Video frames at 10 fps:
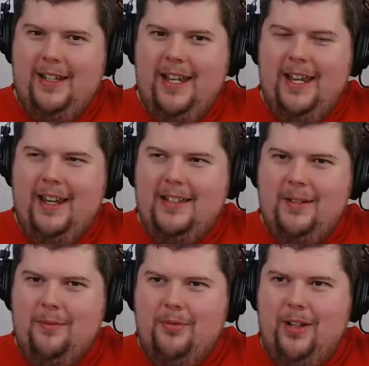that at
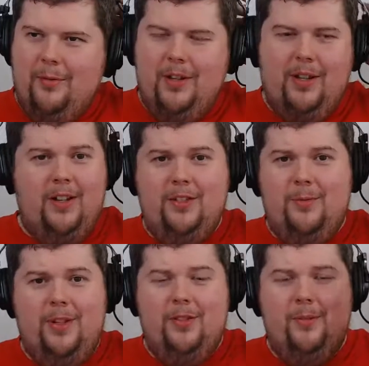some point, whether on
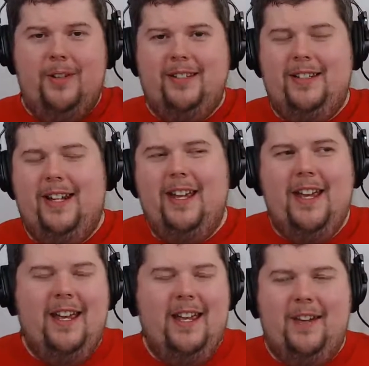Switch or PC,
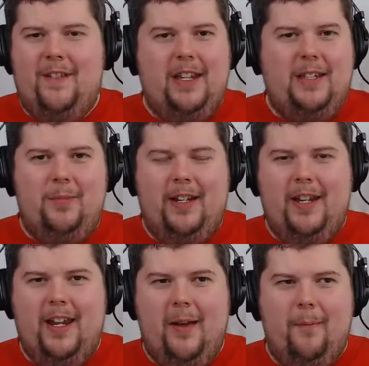and I've yet to pick it
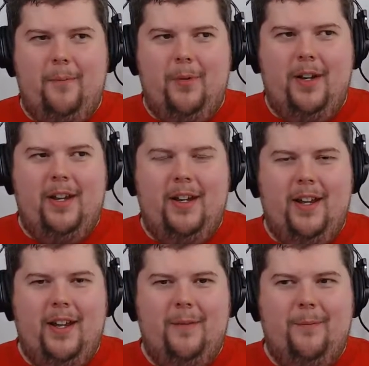up. But
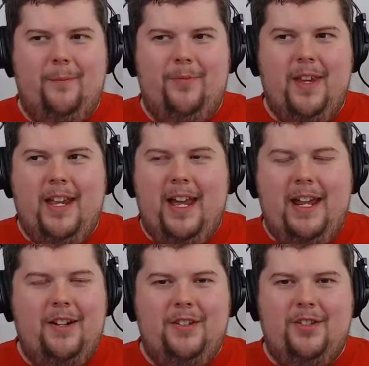I
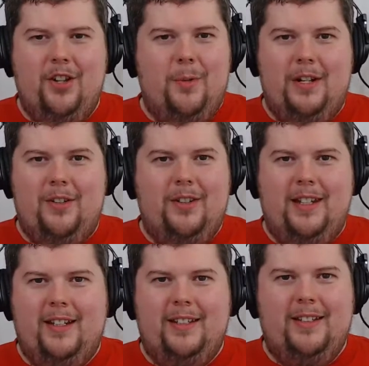hear so many good
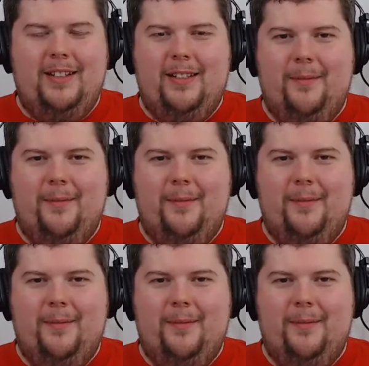things.